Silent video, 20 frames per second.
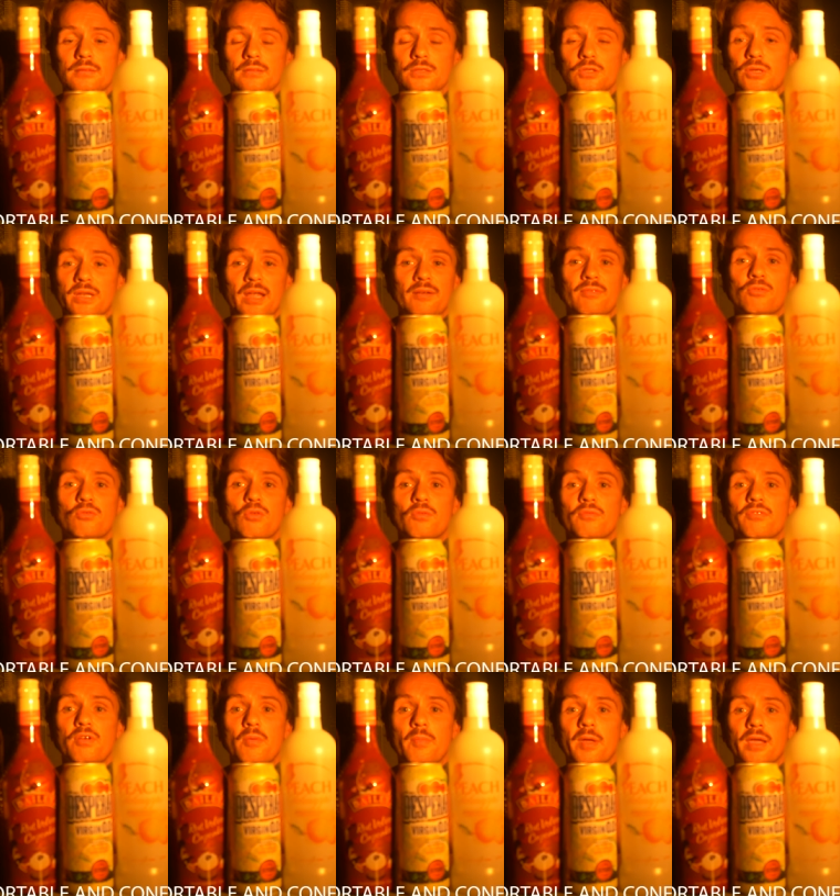you can never run
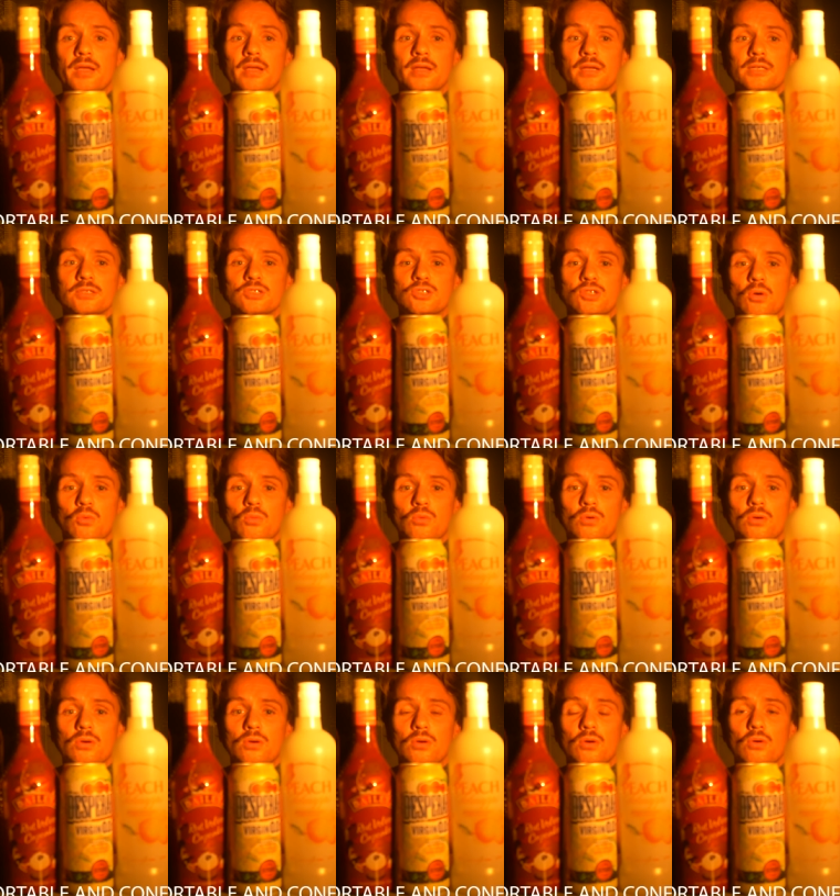from it. So
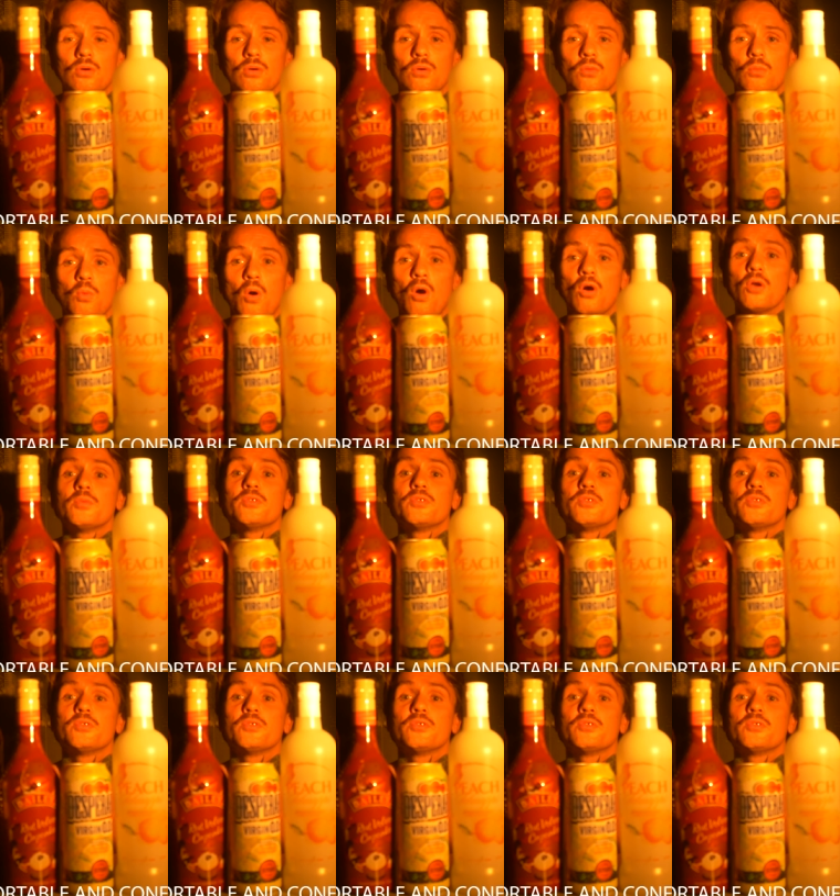what